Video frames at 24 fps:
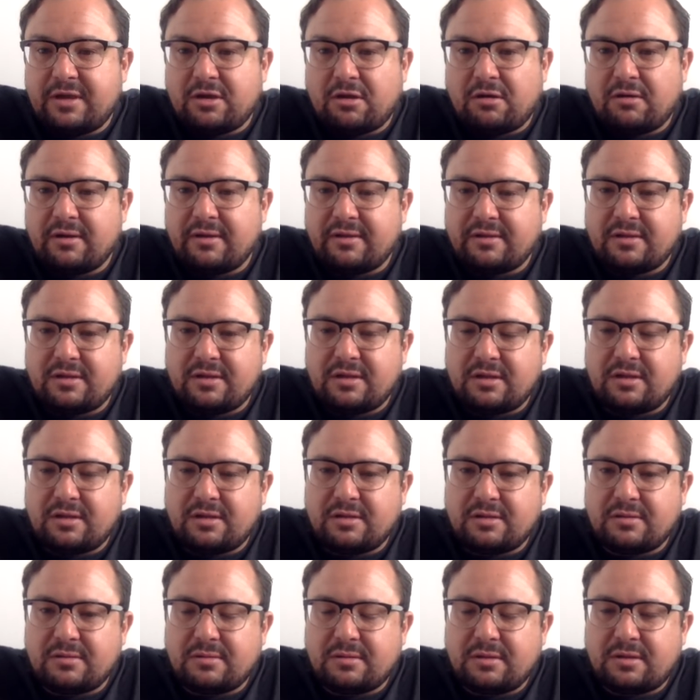
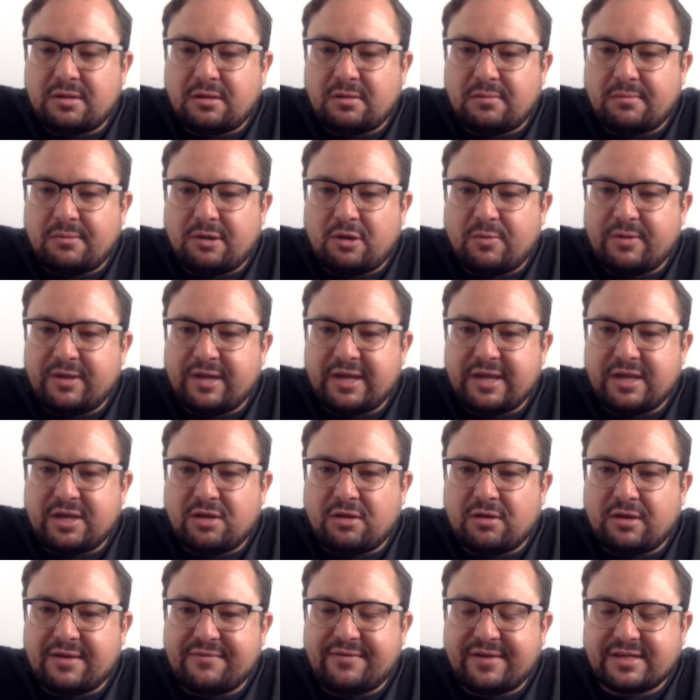can't, Mark McGee
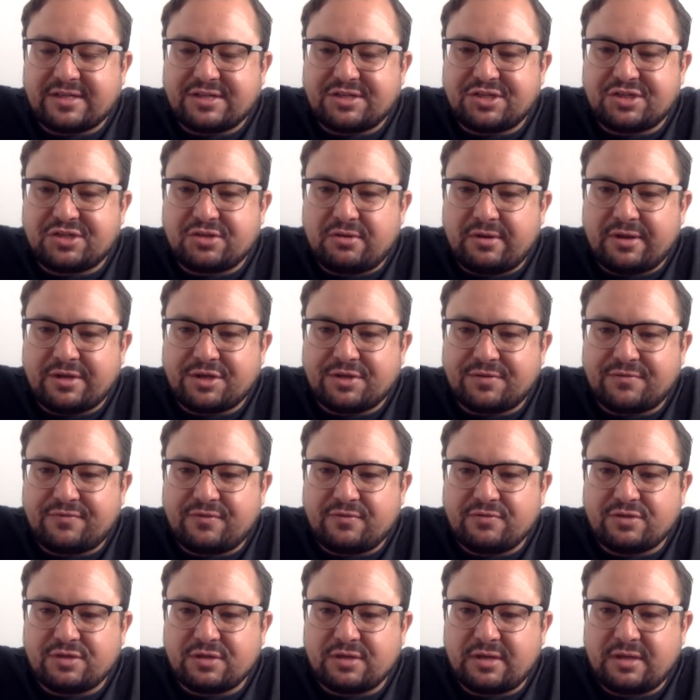can't have it because he's Scottish,
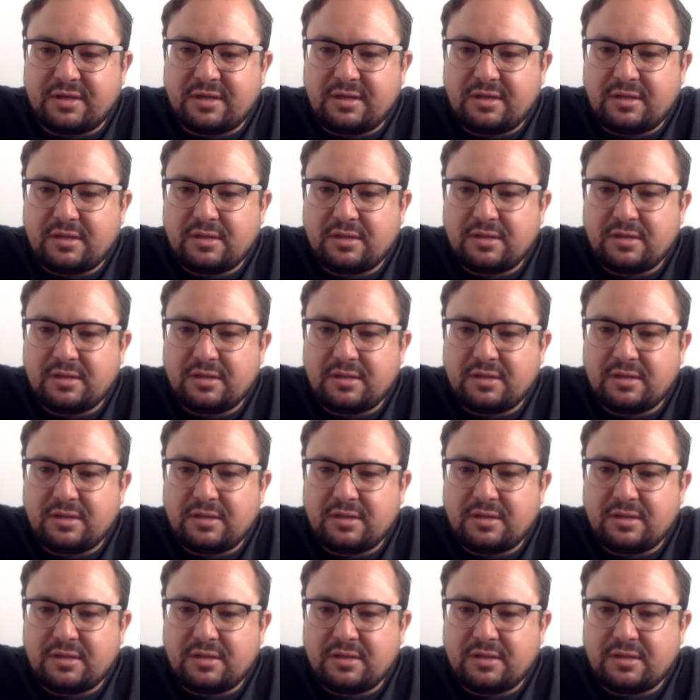unfortunately.